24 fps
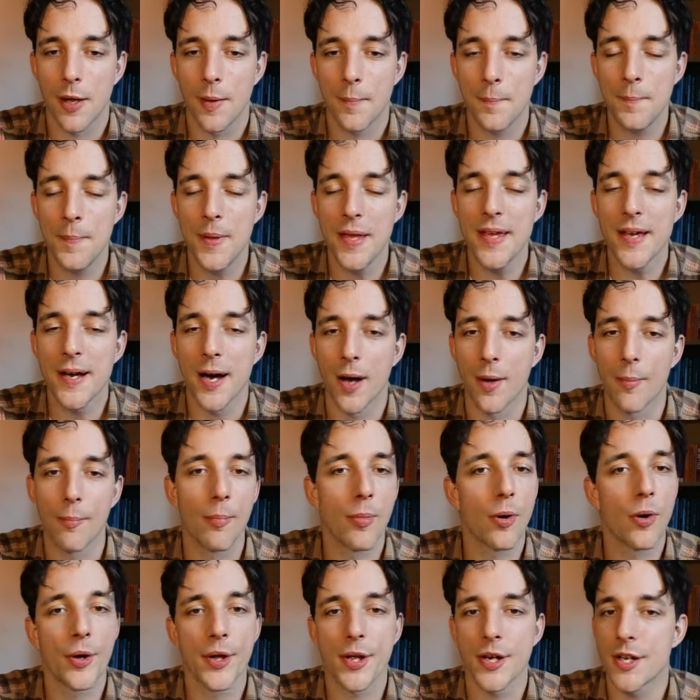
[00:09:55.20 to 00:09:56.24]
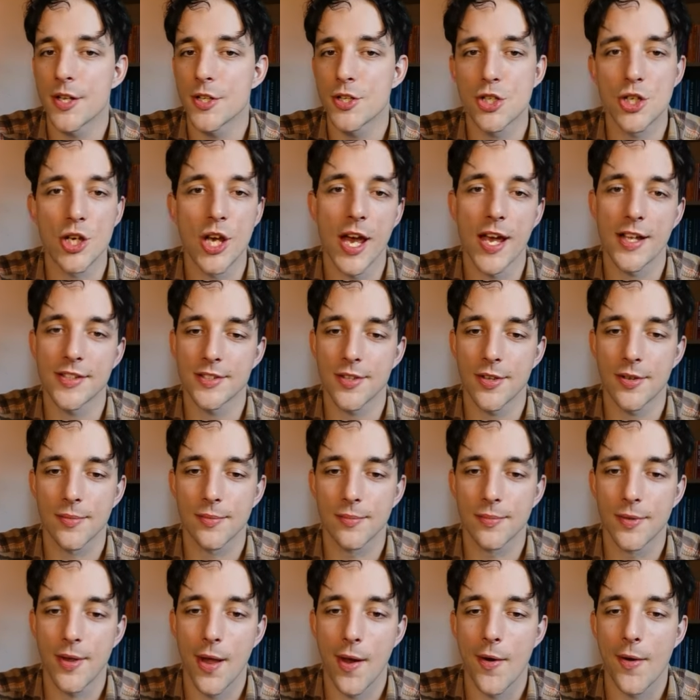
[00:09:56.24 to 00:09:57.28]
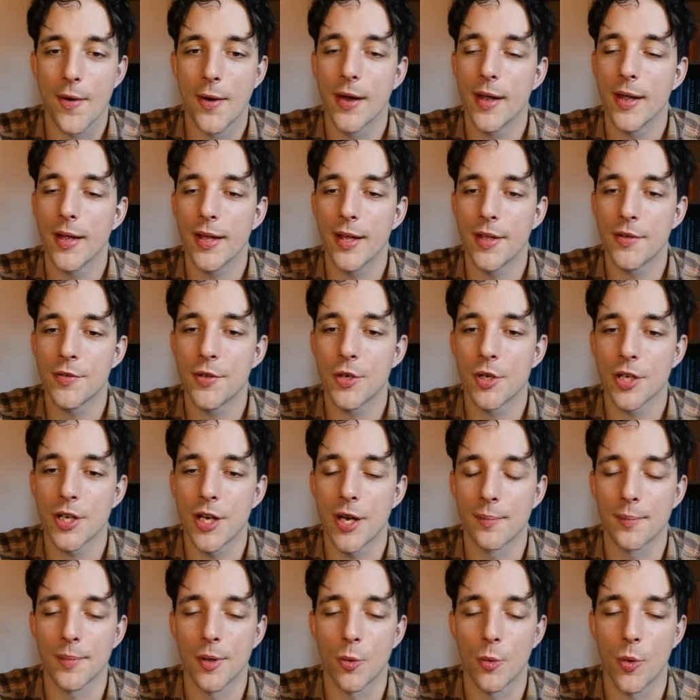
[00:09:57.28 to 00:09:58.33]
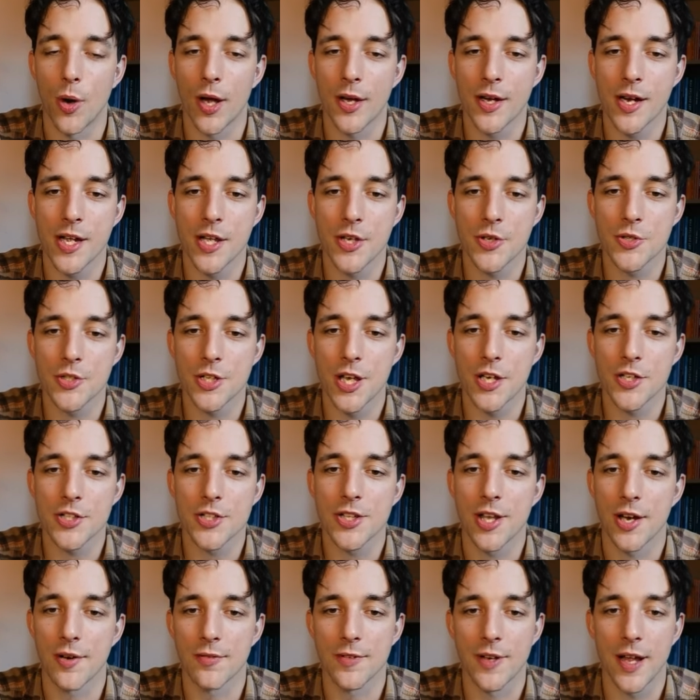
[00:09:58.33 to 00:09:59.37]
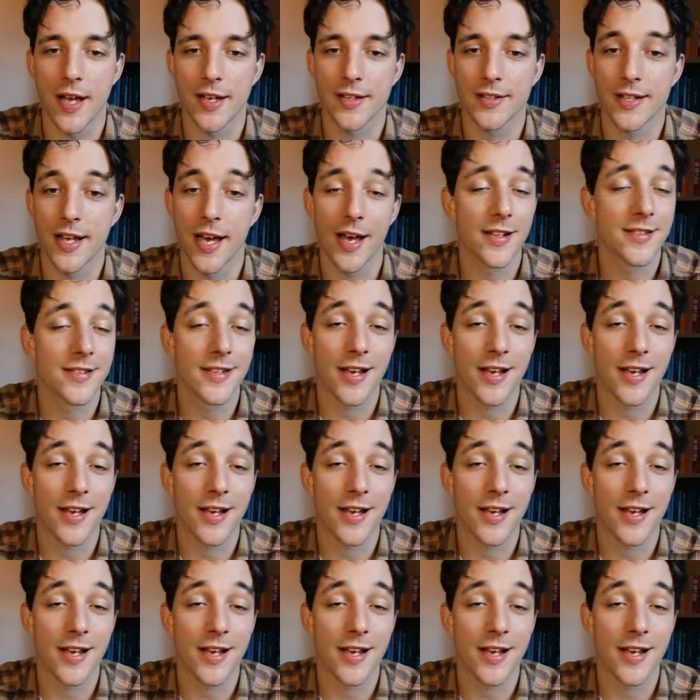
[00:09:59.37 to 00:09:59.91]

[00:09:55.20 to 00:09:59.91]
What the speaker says: Be humble in the chat. If you're number one and you say stuff like that,